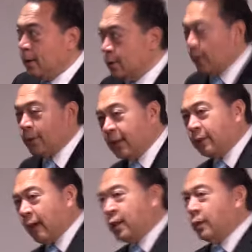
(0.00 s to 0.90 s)
so they
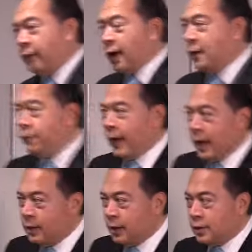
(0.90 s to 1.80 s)
tried to
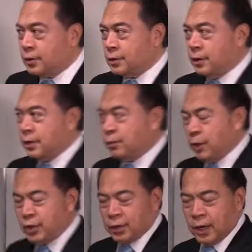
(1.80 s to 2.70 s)
verify this
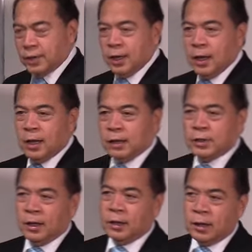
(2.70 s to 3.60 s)
research. There's
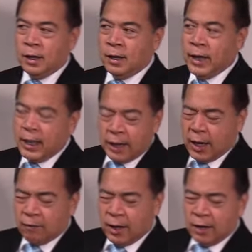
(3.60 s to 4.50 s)
another lady
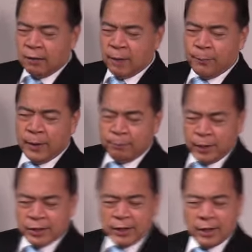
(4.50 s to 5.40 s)
I really
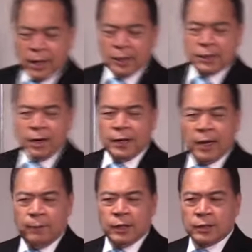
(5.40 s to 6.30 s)
appreciate a lot. Her
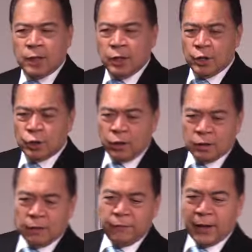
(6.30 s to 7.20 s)
name is
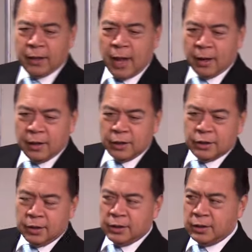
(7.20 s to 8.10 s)
Shanti Feldan.
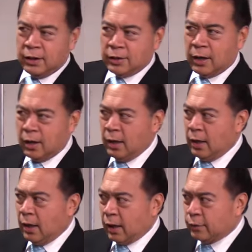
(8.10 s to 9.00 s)
She's a
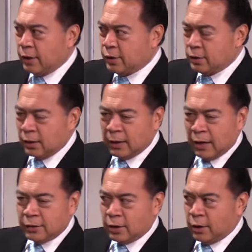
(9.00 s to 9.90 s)
Christian
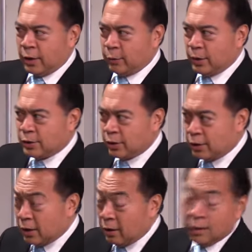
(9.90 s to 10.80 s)
counselor and
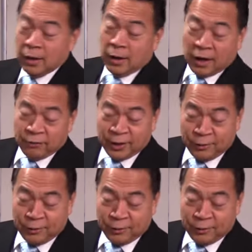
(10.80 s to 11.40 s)
researcher, Harvard